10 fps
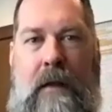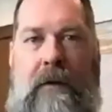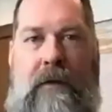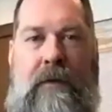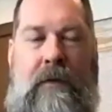
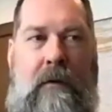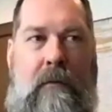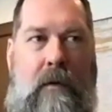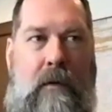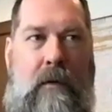that's
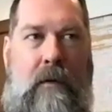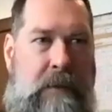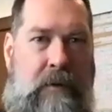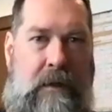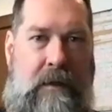
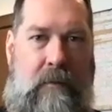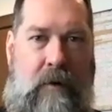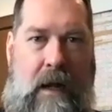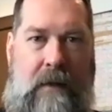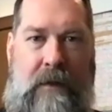people in the
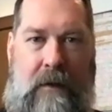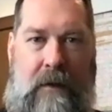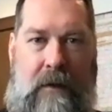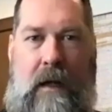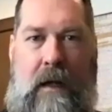Bronze
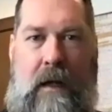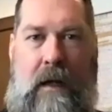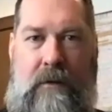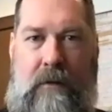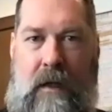Era
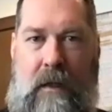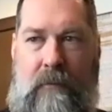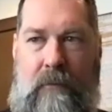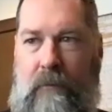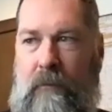age
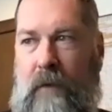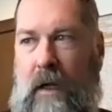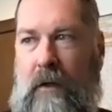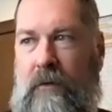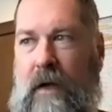
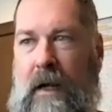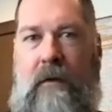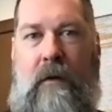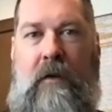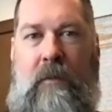are
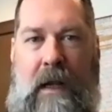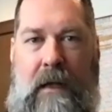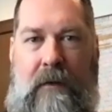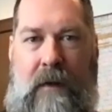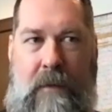trying to
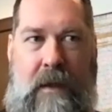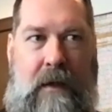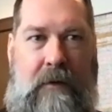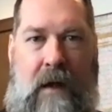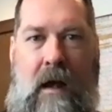explain something
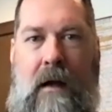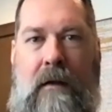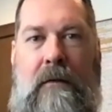they saw